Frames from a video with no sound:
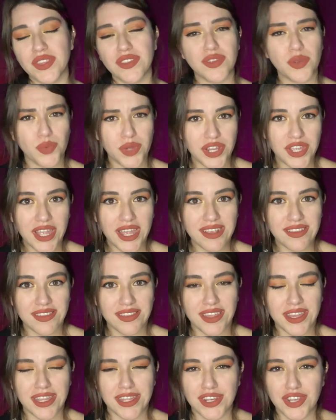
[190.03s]
So, what do you guys
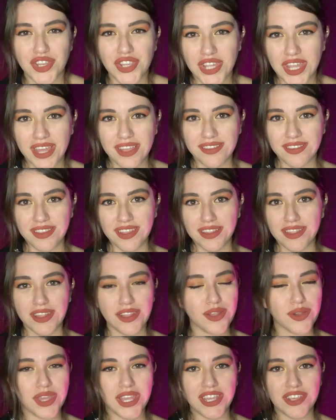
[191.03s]
think? Do you guys think the
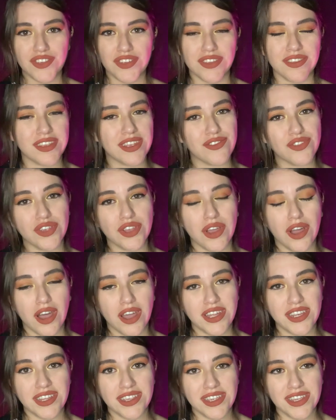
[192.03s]
location is actually
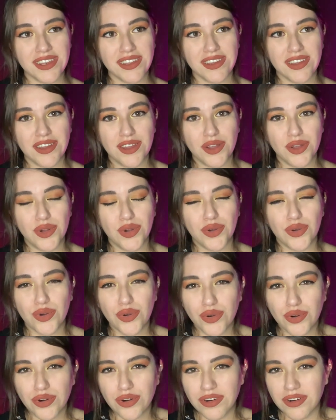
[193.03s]
haunted,
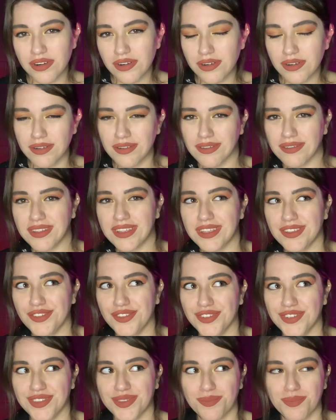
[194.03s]
or it's
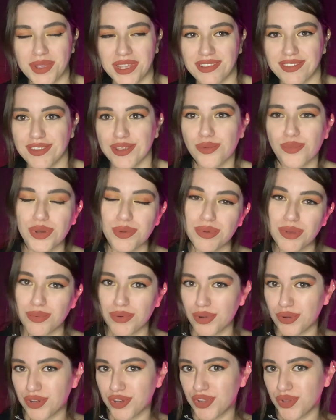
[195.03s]
just based on what people
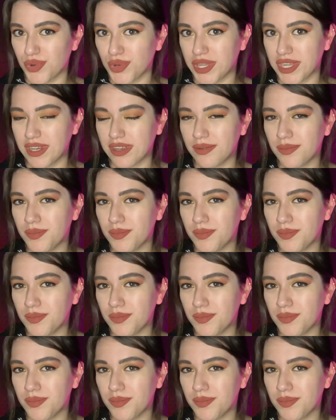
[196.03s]
are doing?